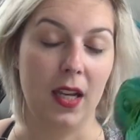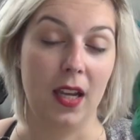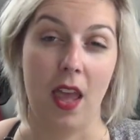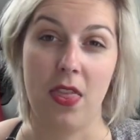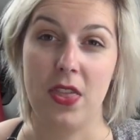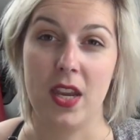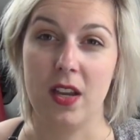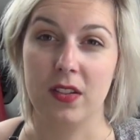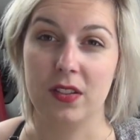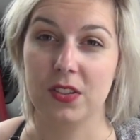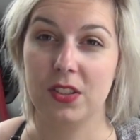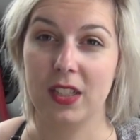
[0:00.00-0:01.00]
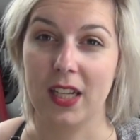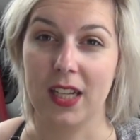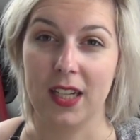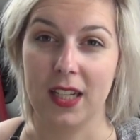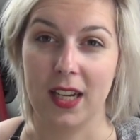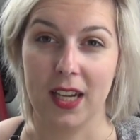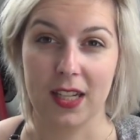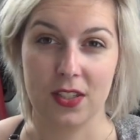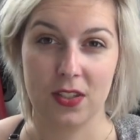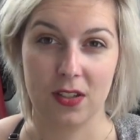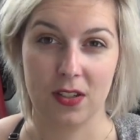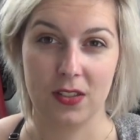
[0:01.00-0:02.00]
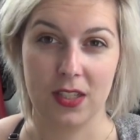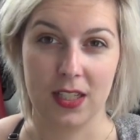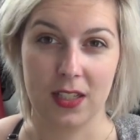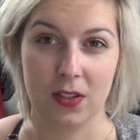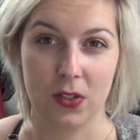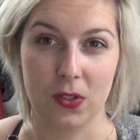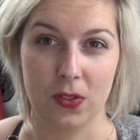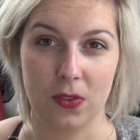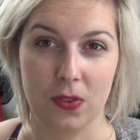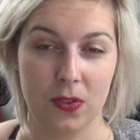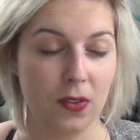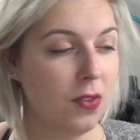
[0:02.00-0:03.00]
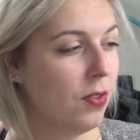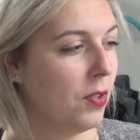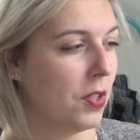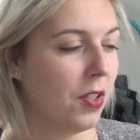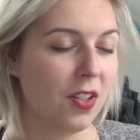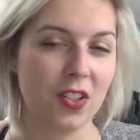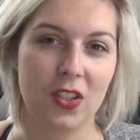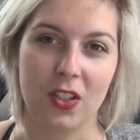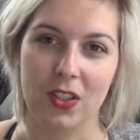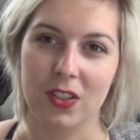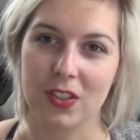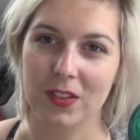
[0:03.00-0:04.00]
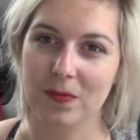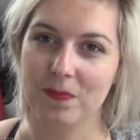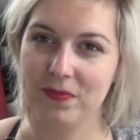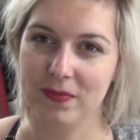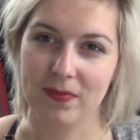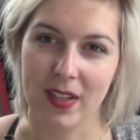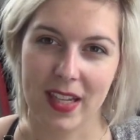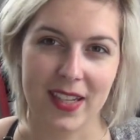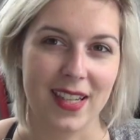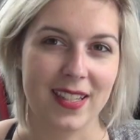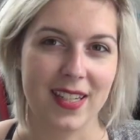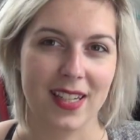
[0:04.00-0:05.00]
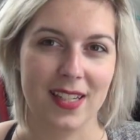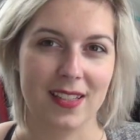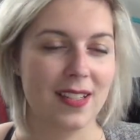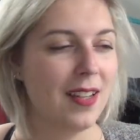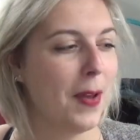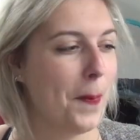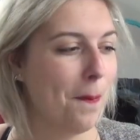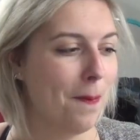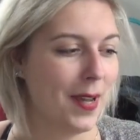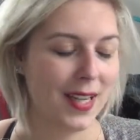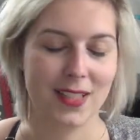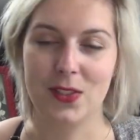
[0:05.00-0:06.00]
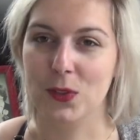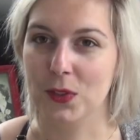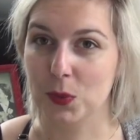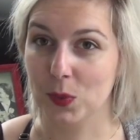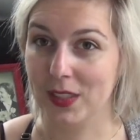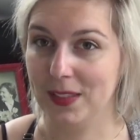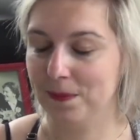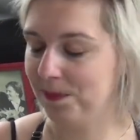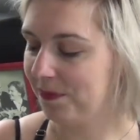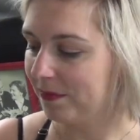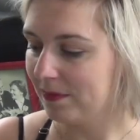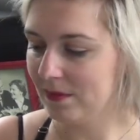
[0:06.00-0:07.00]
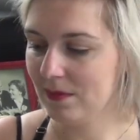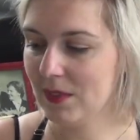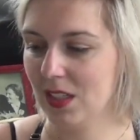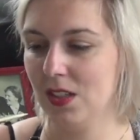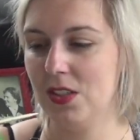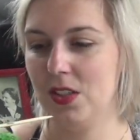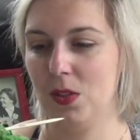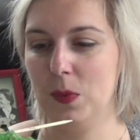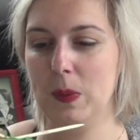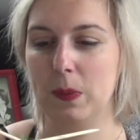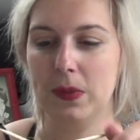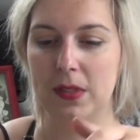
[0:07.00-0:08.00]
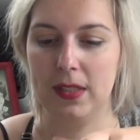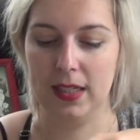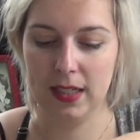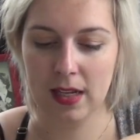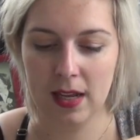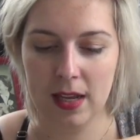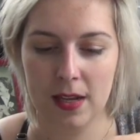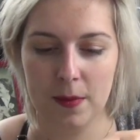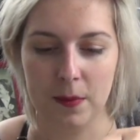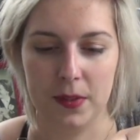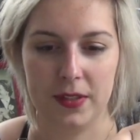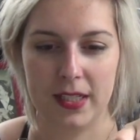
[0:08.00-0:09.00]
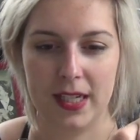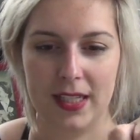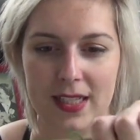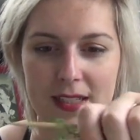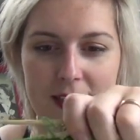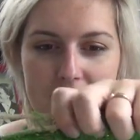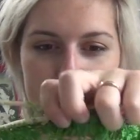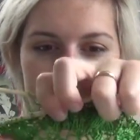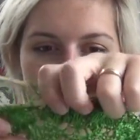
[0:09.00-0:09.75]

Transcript: add the other skein and starting on the dark color and knitting it back to the green. So we will see, but yeah, it's